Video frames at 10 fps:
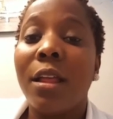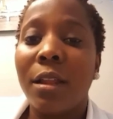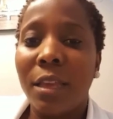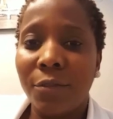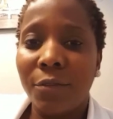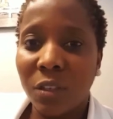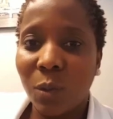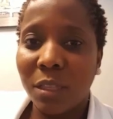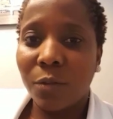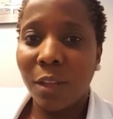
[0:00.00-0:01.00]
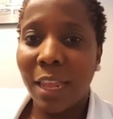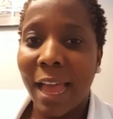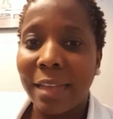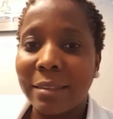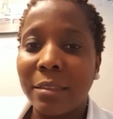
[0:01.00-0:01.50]
leave the sweets for
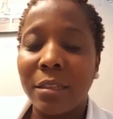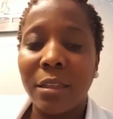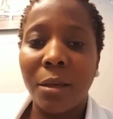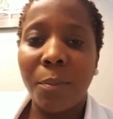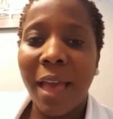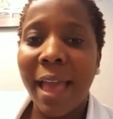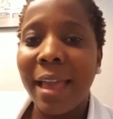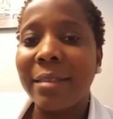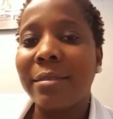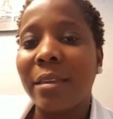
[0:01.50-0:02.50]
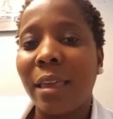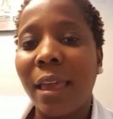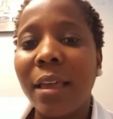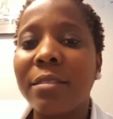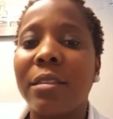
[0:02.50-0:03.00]
last. The pies, the
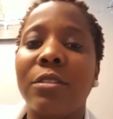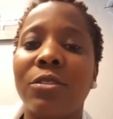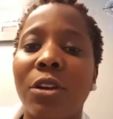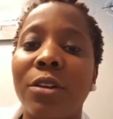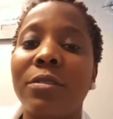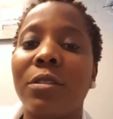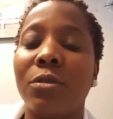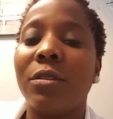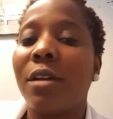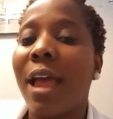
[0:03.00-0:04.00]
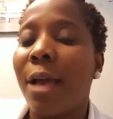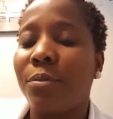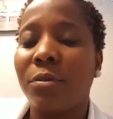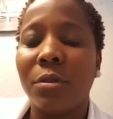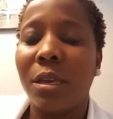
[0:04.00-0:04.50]
cakes, the desserts, those are
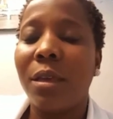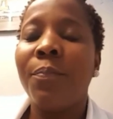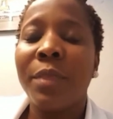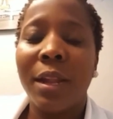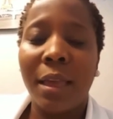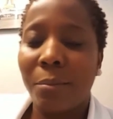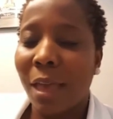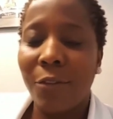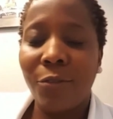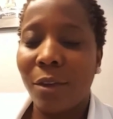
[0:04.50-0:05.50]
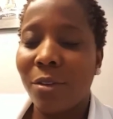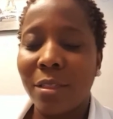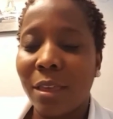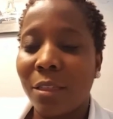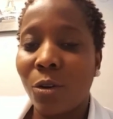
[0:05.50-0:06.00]
absolutely like my
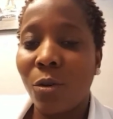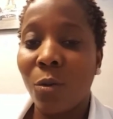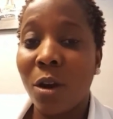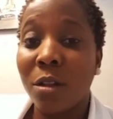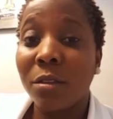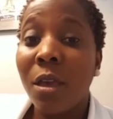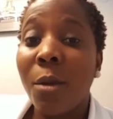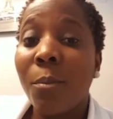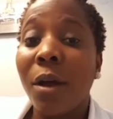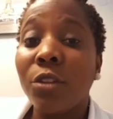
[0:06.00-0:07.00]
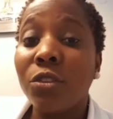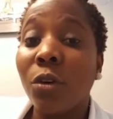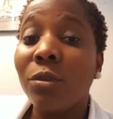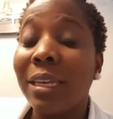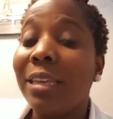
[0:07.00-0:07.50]
favorite thing in the whole world. But
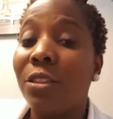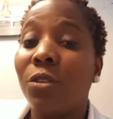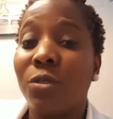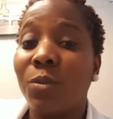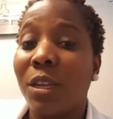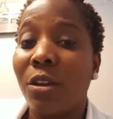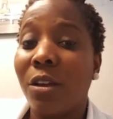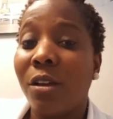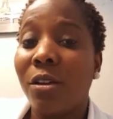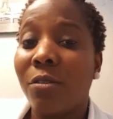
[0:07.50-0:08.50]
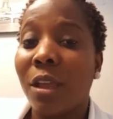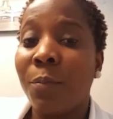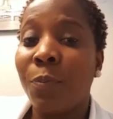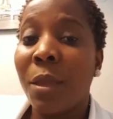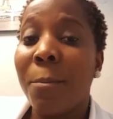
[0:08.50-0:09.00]
don't eat those when you're
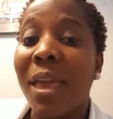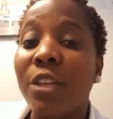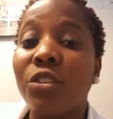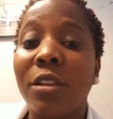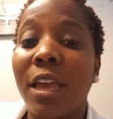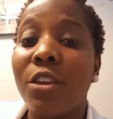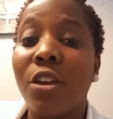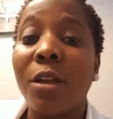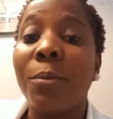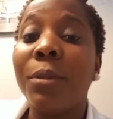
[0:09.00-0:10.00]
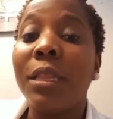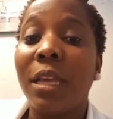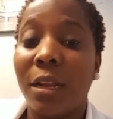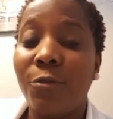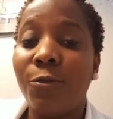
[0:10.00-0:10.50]
hungry. Make sure that you're
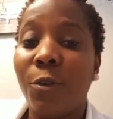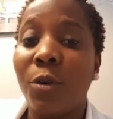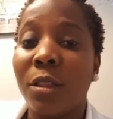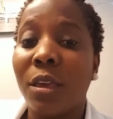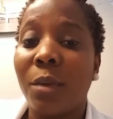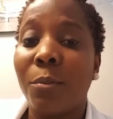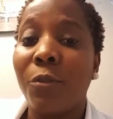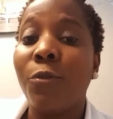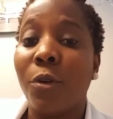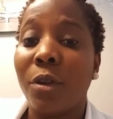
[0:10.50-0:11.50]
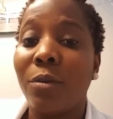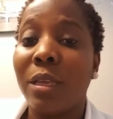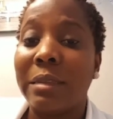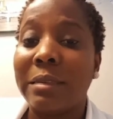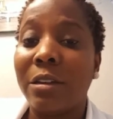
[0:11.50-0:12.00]
completely full before you
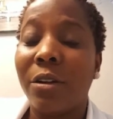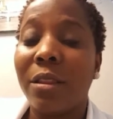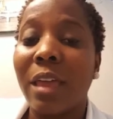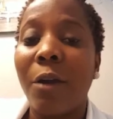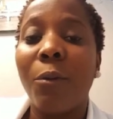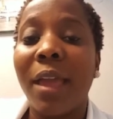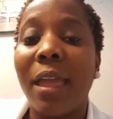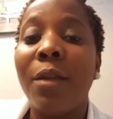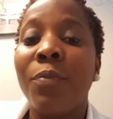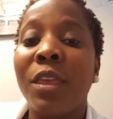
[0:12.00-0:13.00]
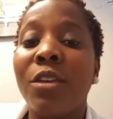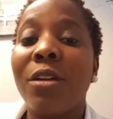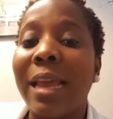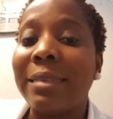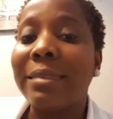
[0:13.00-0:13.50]
eat dessert. That way,
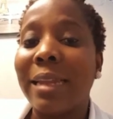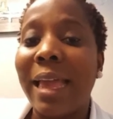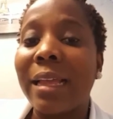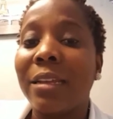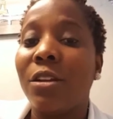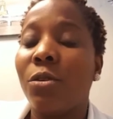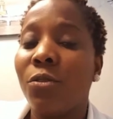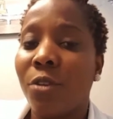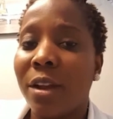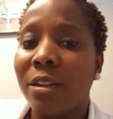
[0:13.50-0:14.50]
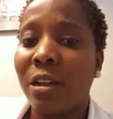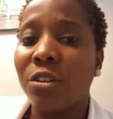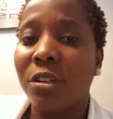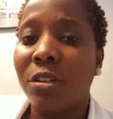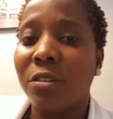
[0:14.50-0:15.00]
you're less likely to
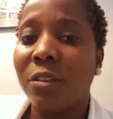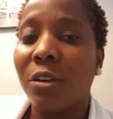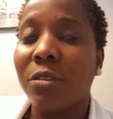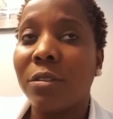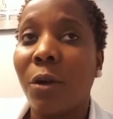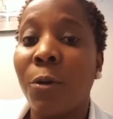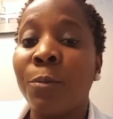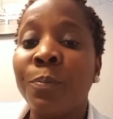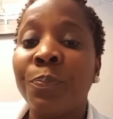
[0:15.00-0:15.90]
overindulge in dessert. So